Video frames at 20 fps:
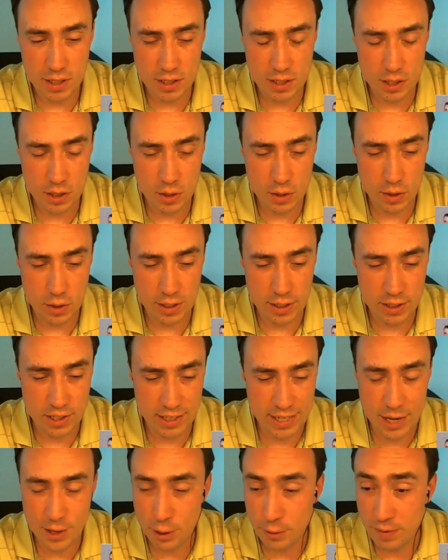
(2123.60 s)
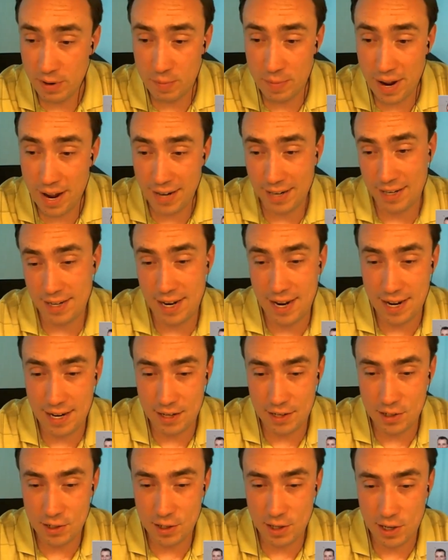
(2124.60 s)
to, to get your feedback
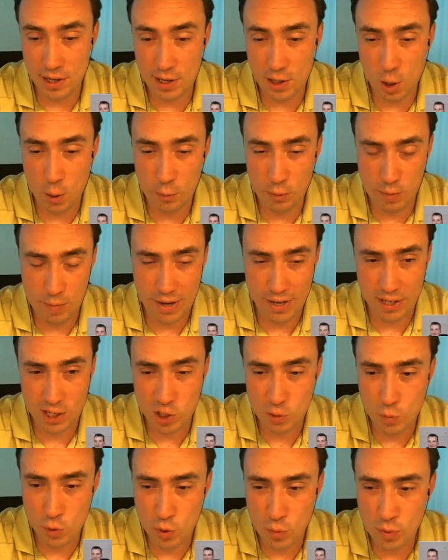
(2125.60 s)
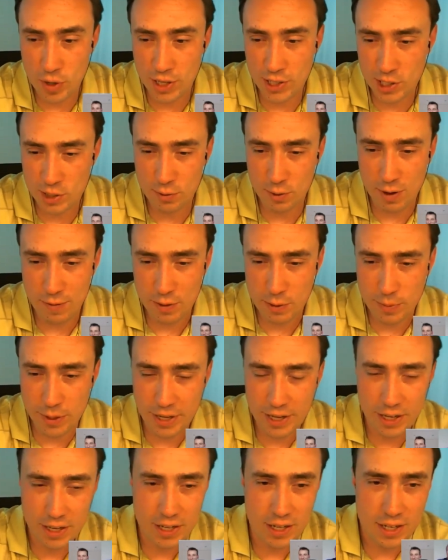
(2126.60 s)
and, uh, and hopefully make it a smoother process for
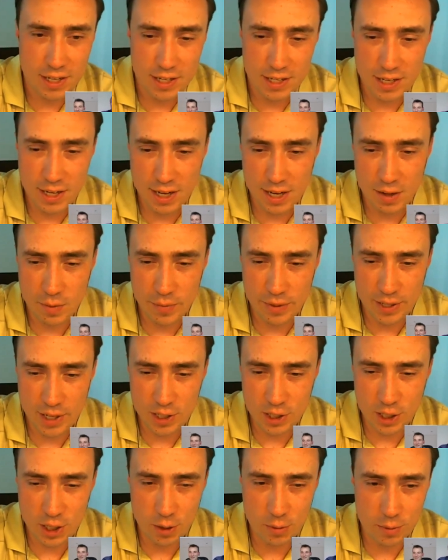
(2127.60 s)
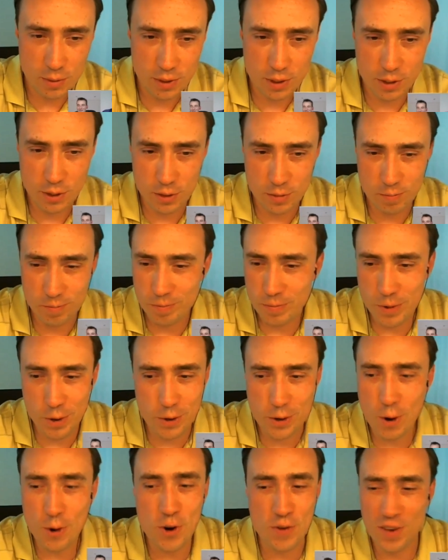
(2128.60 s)
everybody. Uh, because, you know,
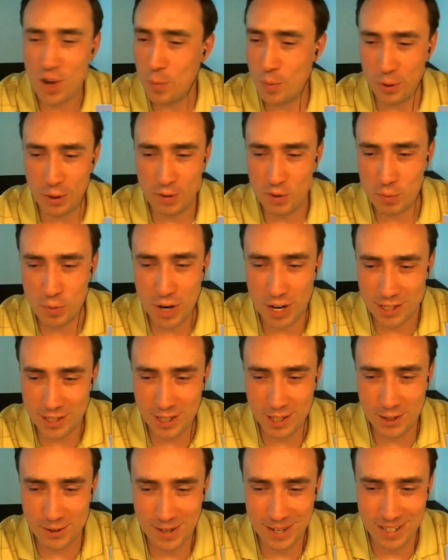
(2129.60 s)
no developer loves process,